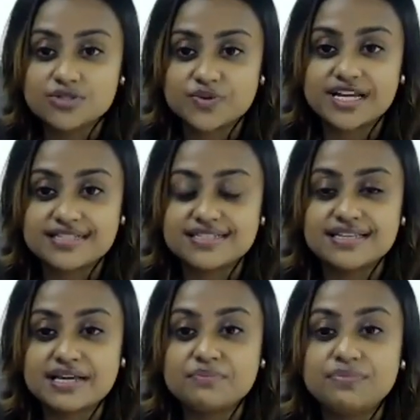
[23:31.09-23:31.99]
When I say
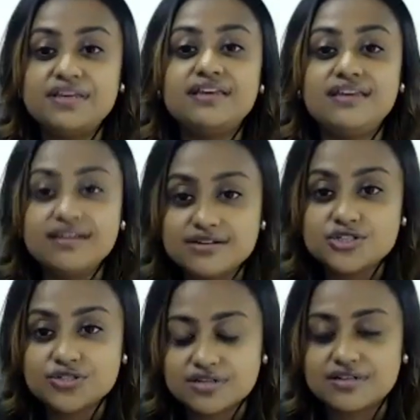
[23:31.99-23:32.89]
that, be eager
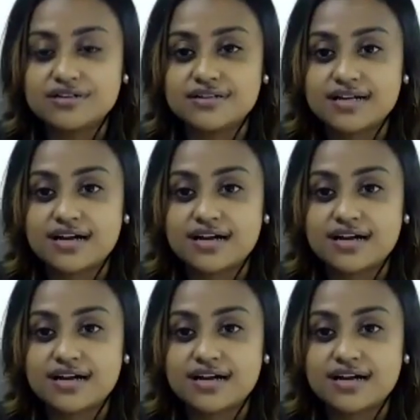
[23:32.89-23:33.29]
to learn